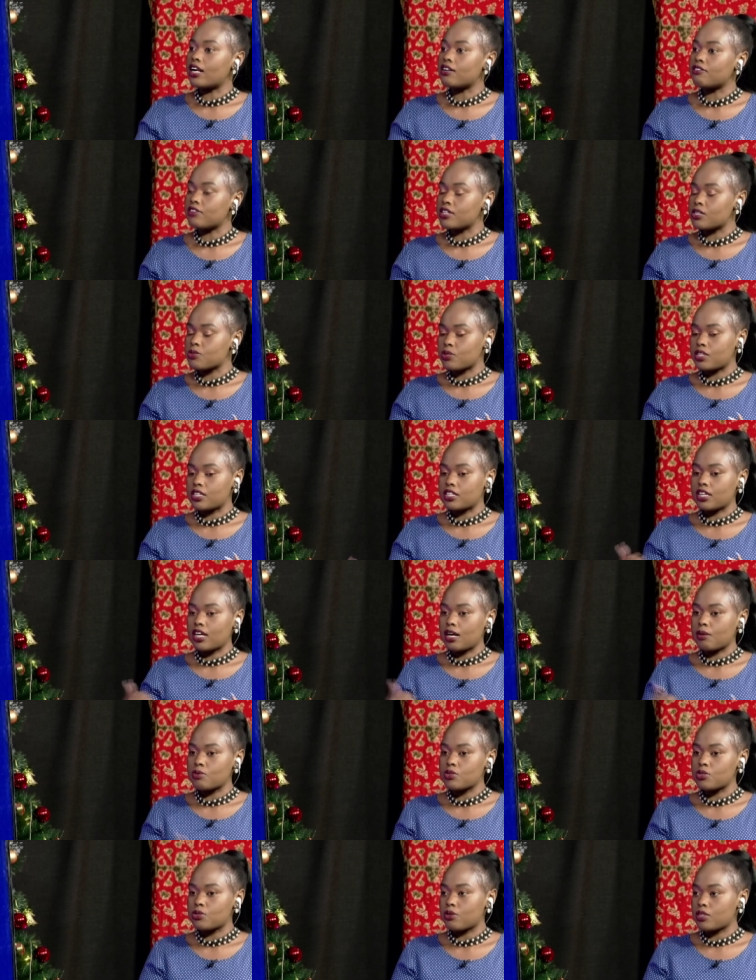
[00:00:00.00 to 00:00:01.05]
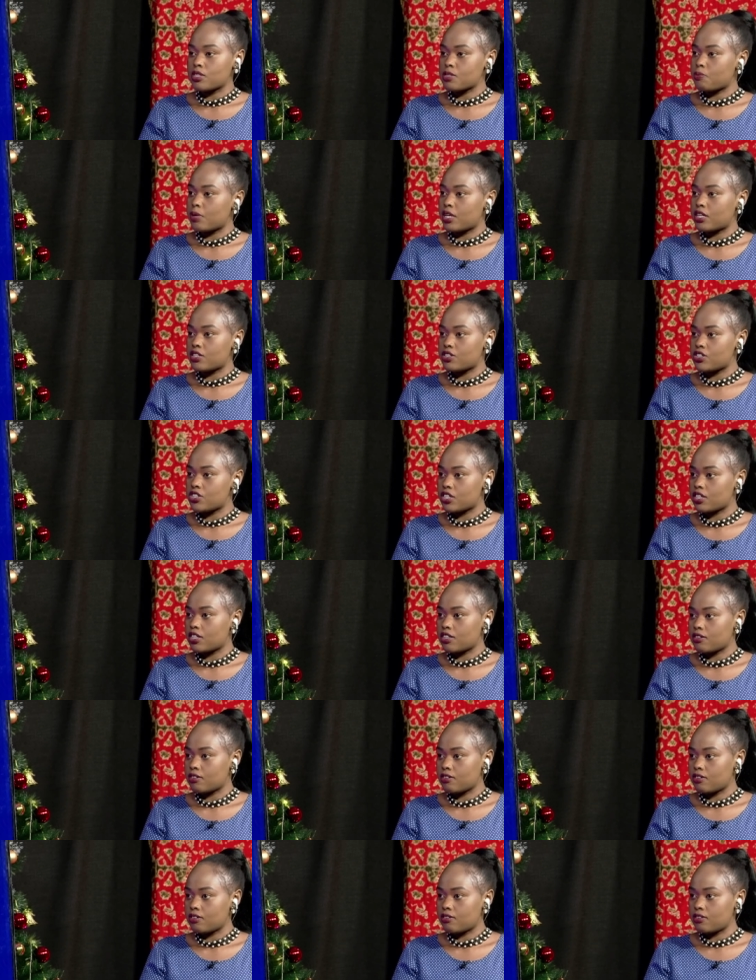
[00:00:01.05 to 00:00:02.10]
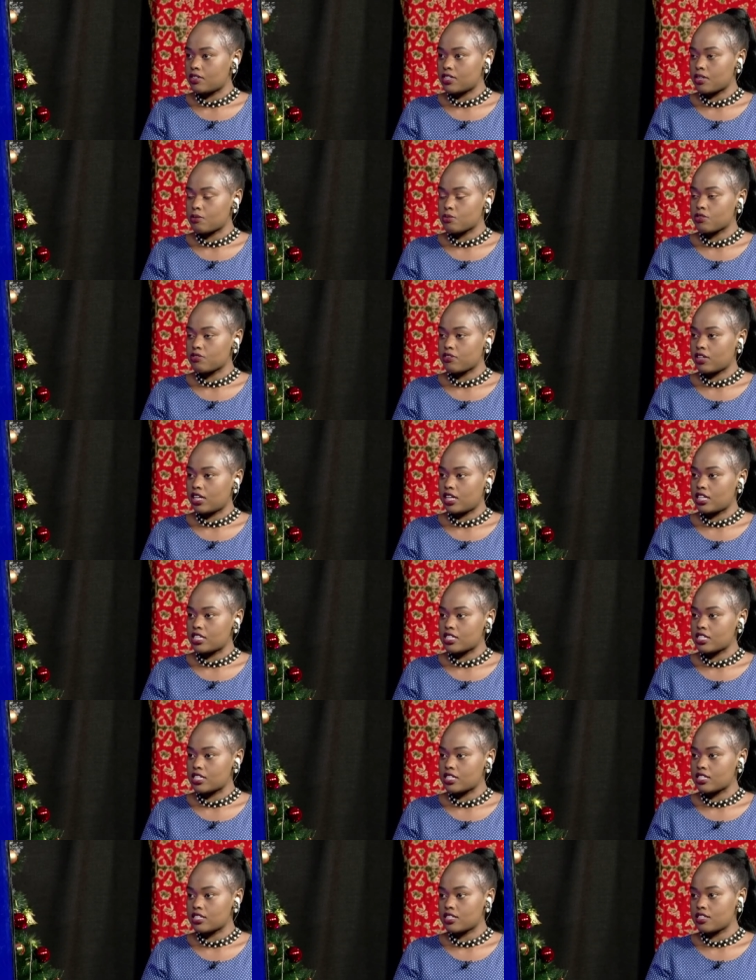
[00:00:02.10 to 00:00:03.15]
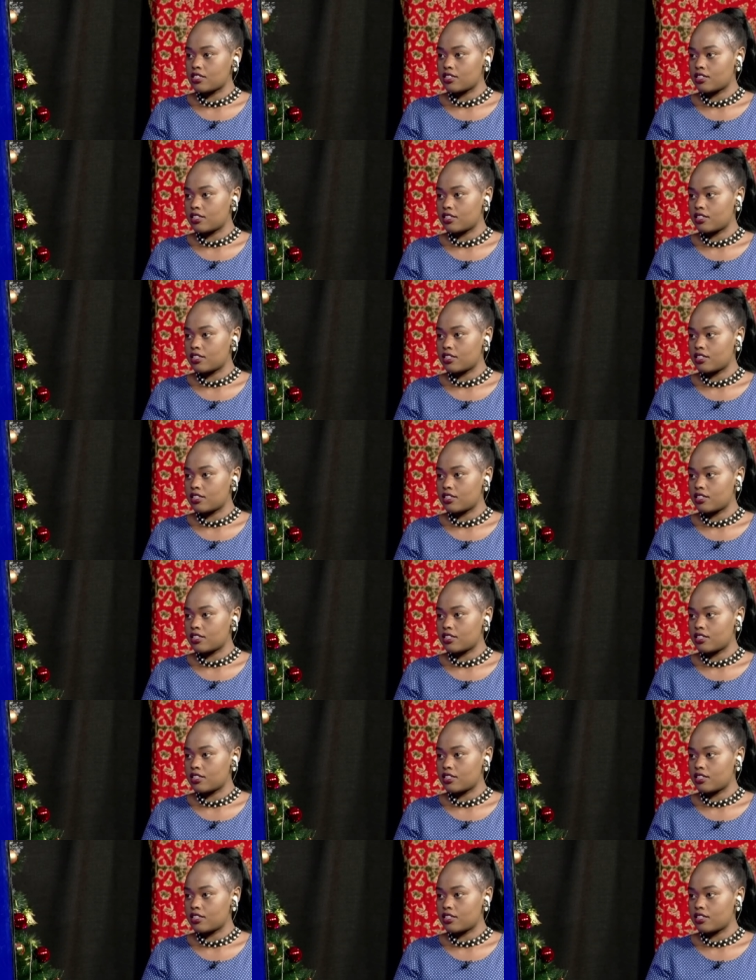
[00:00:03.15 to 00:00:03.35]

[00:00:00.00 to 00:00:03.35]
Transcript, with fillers: advice when it comes to expenditure in terms of finances?